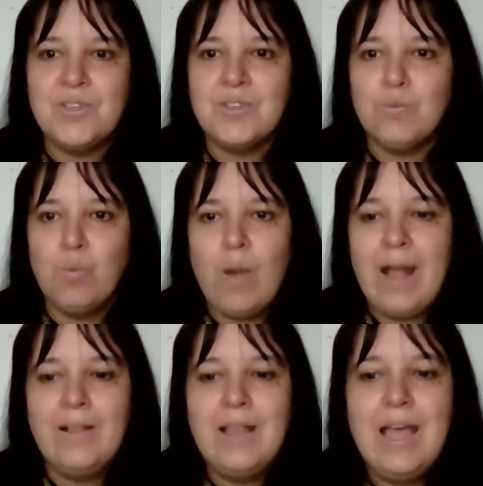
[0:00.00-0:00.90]
as
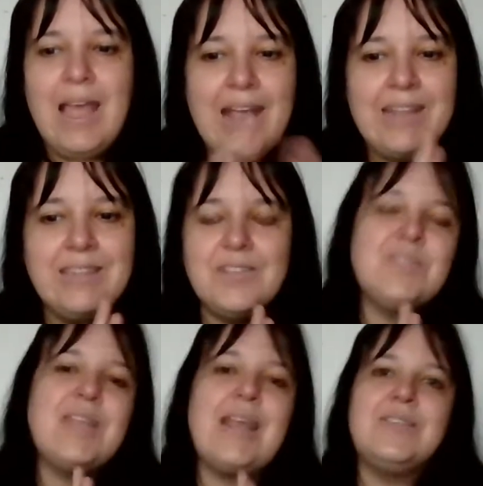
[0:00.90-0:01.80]
well, in the
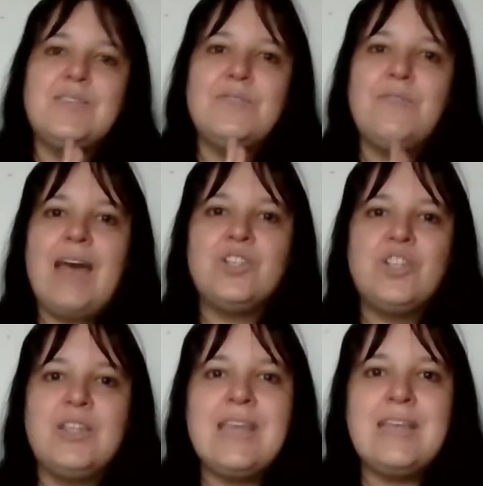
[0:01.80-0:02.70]
sense of
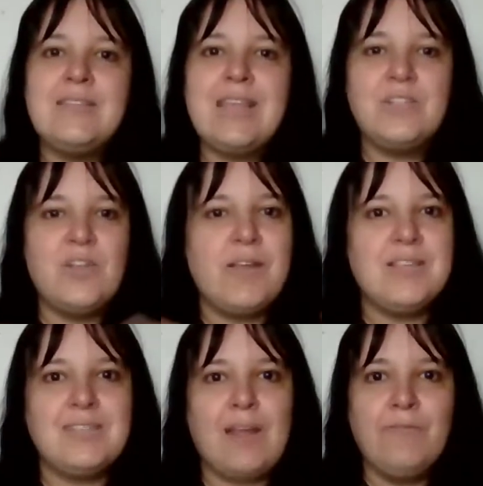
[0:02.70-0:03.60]
actually doing
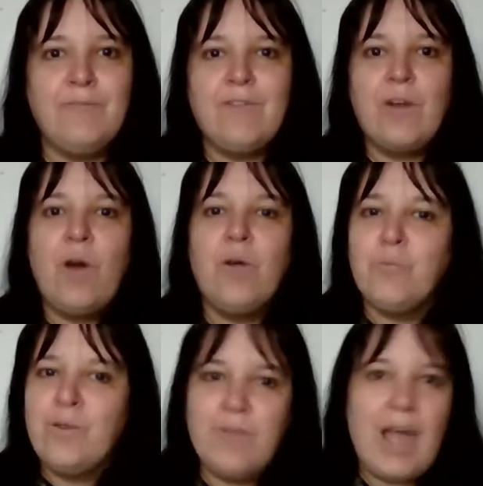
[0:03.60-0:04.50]
stuff
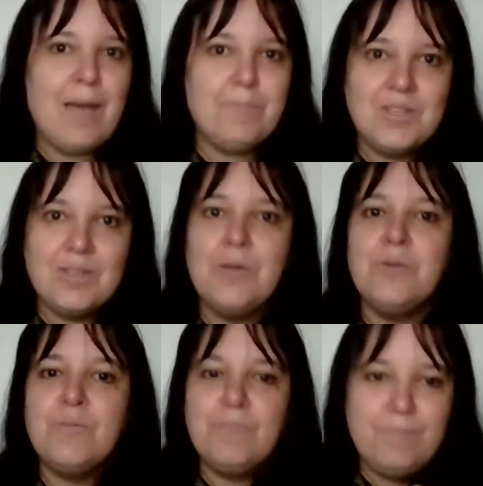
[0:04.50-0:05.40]
with absolute
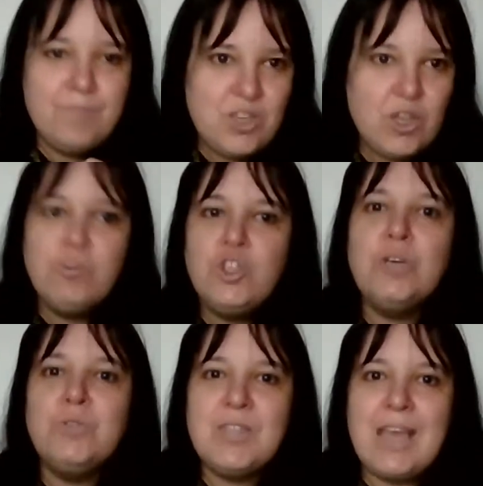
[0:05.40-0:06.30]

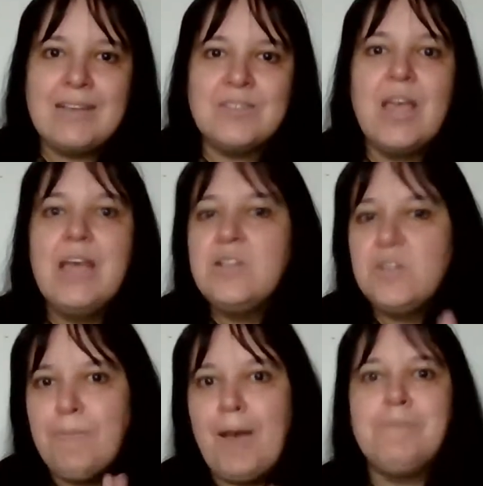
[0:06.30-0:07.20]
huge thanks
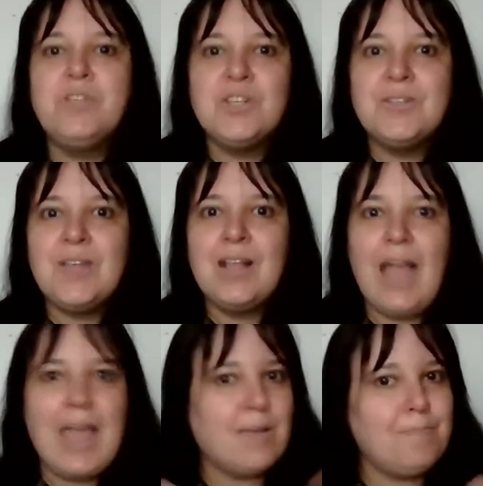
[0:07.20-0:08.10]
to publishers
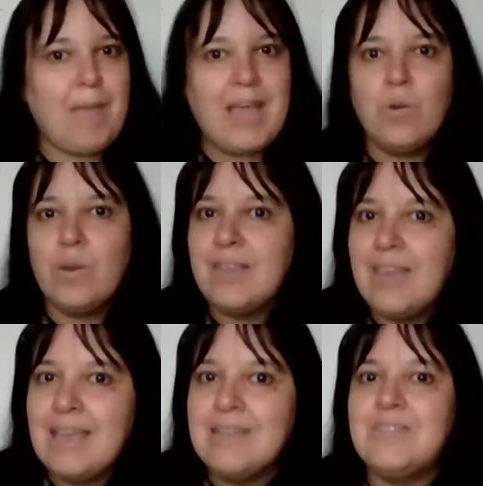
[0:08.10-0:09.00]
like Penguin
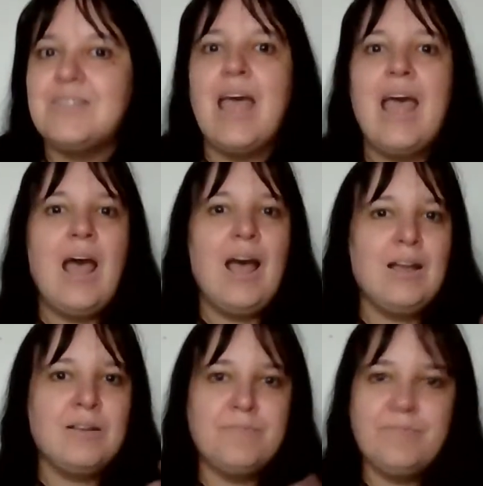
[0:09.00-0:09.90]
Kids,
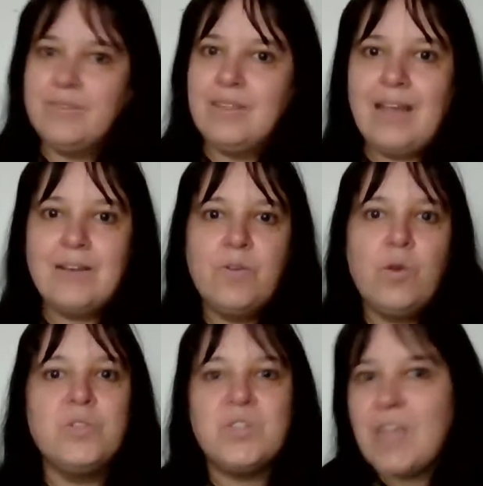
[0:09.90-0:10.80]
and of
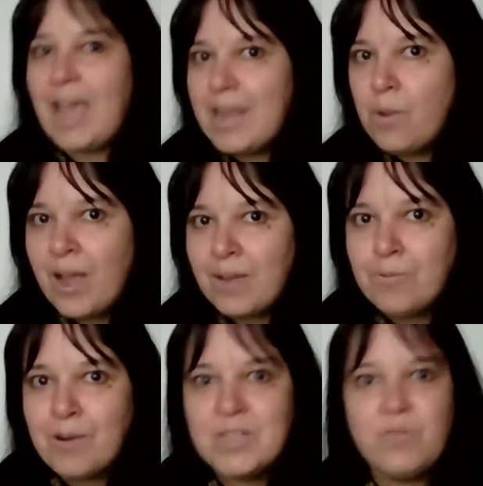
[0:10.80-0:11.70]
course Scallywag
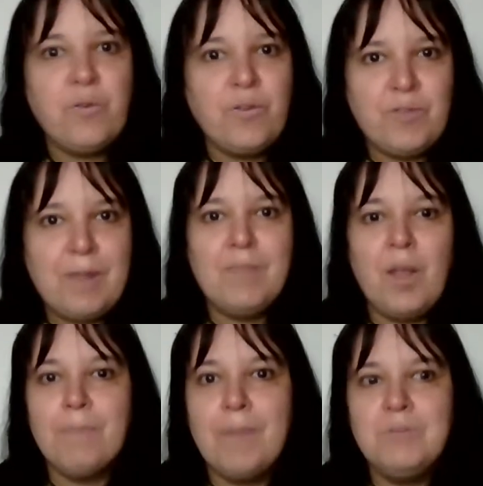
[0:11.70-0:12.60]
Press for the
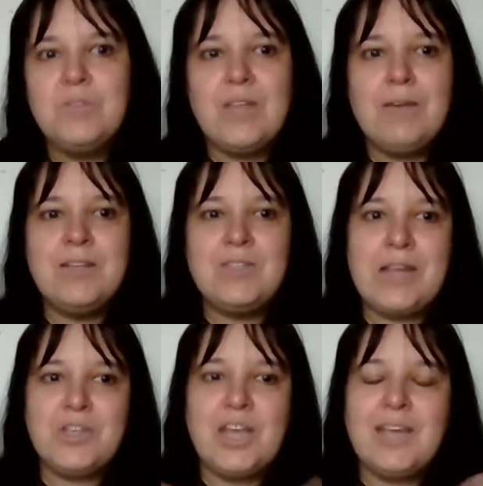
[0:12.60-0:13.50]
Flintlock Bones series
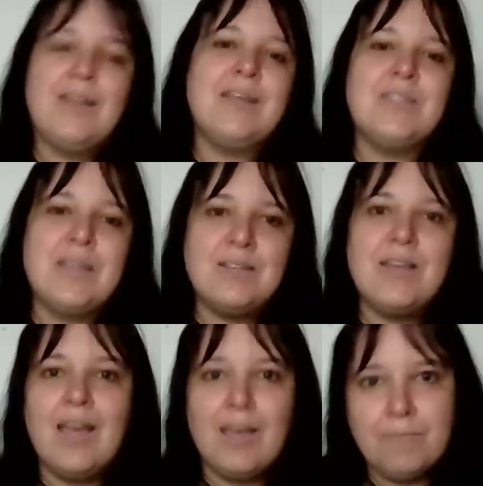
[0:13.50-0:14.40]
that Jack and I did
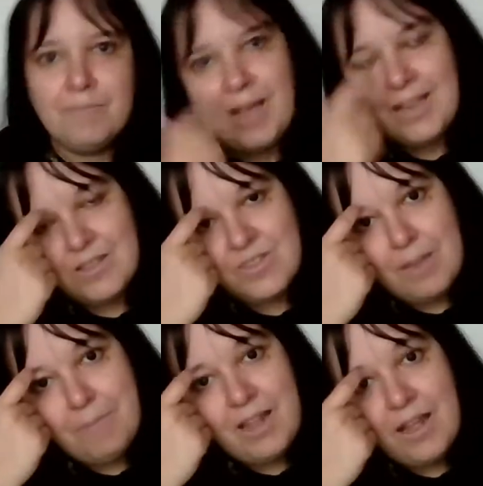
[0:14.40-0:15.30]
back in the
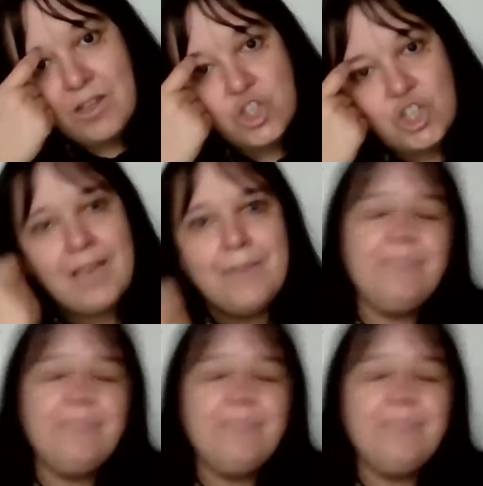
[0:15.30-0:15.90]
summer last year.